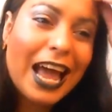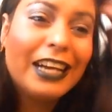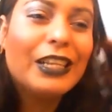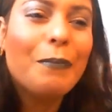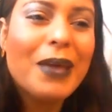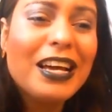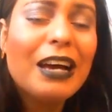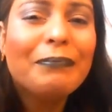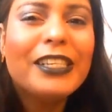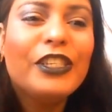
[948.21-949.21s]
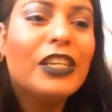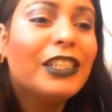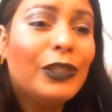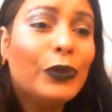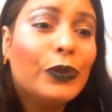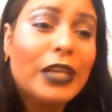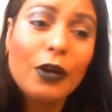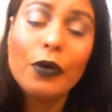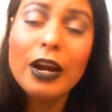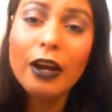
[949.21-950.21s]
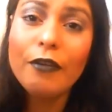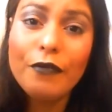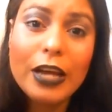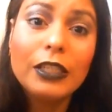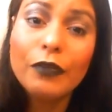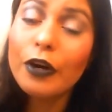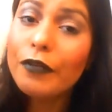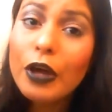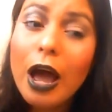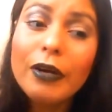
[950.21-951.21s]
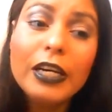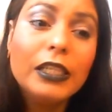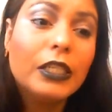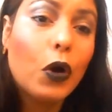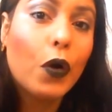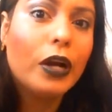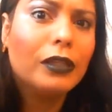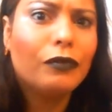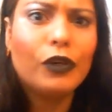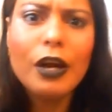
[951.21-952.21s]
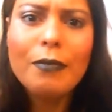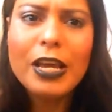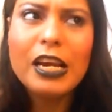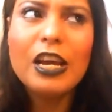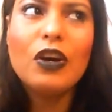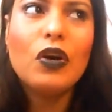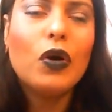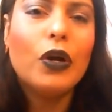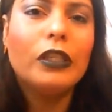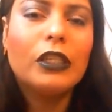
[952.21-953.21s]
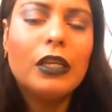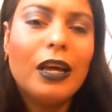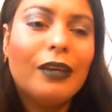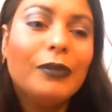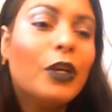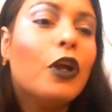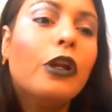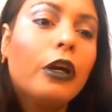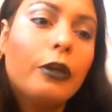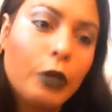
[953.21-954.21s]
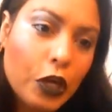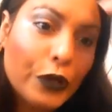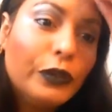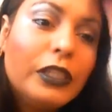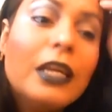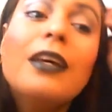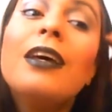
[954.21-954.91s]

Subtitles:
Like the makeup is just to decorate your face for a few hours or for a video or to, look cute.